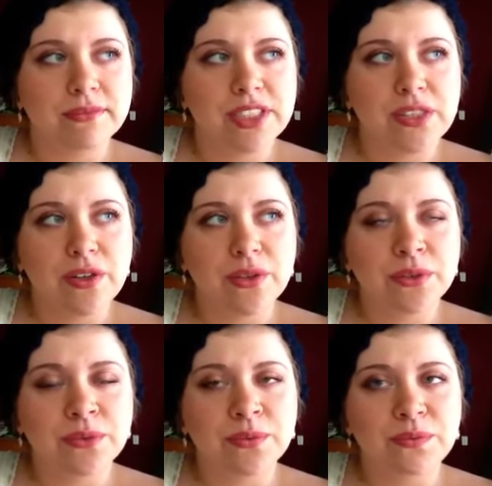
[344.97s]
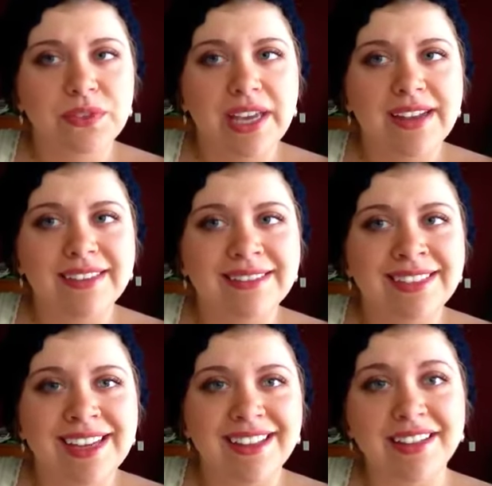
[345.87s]
So yeah,
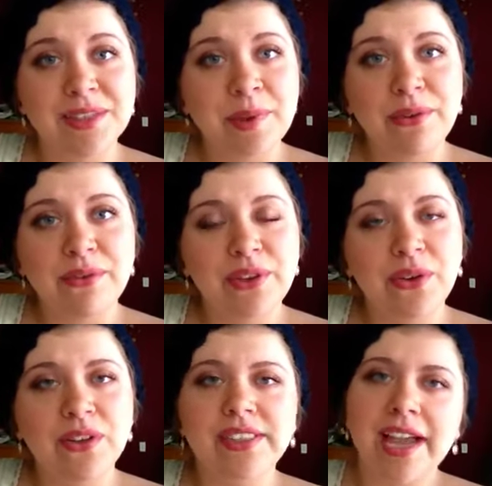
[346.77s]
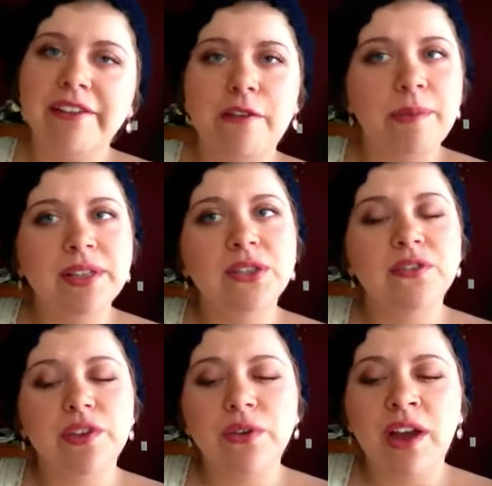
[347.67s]
that's my review. It's kind of a mixed
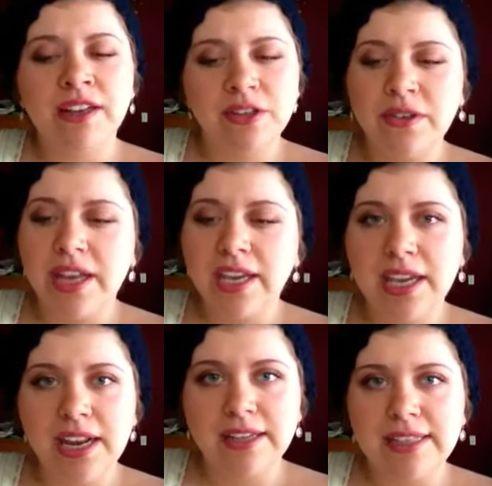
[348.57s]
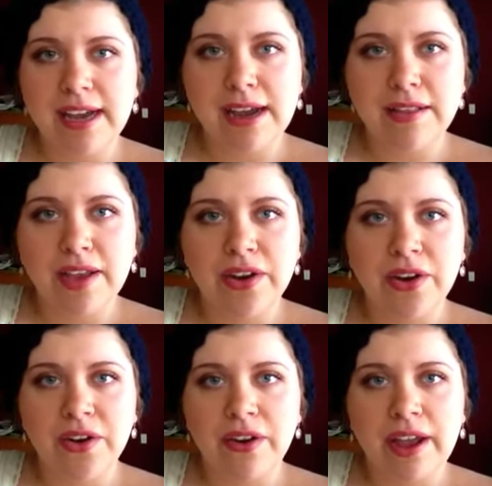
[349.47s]
review. I do like it as a
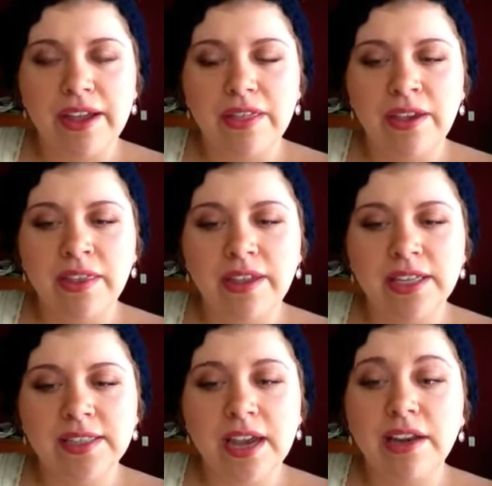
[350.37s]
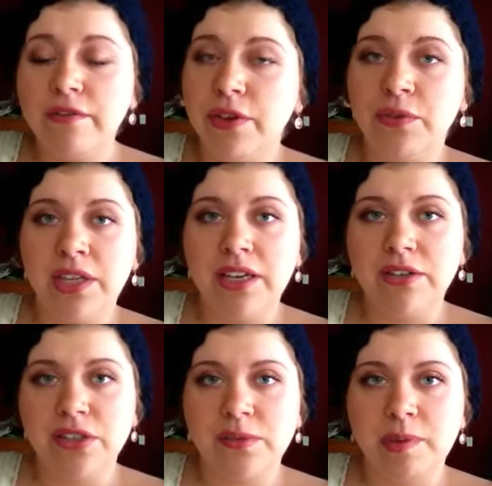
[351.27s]
highlighter. I think that it's kind of unique
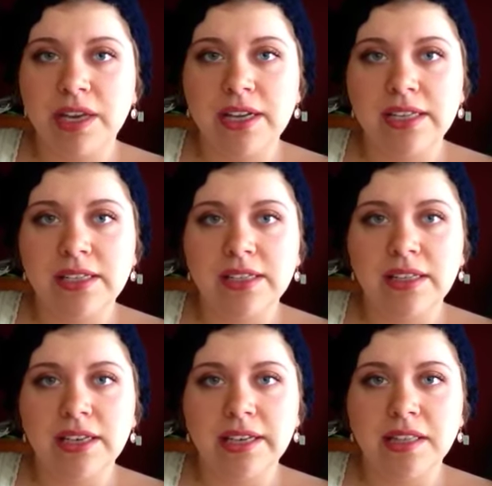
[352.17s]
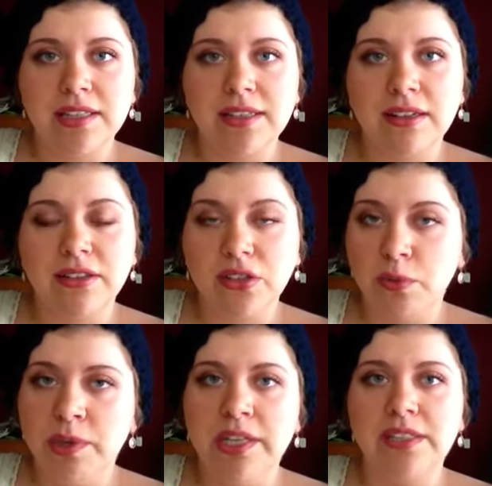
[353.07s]
just because it's
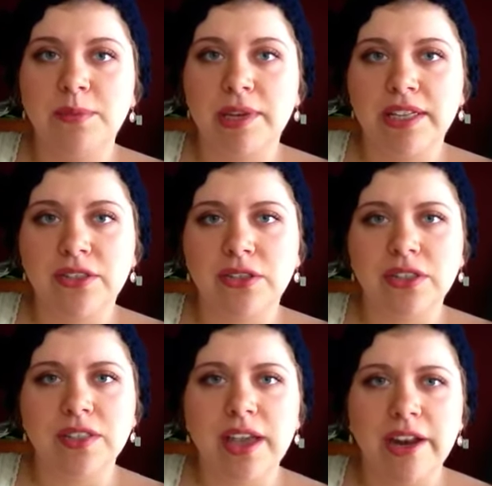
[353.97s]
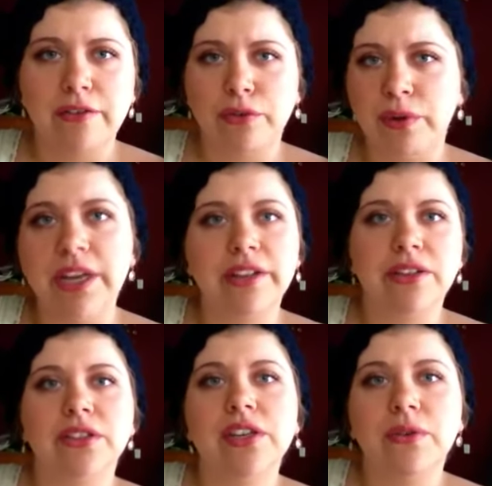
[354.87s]
luminous, but it's just kind of a
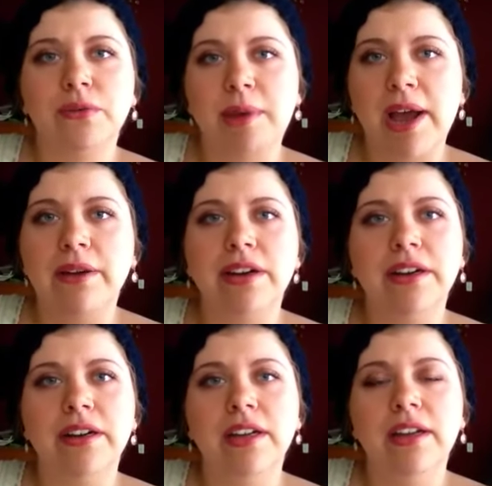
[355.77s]
regular tone powder.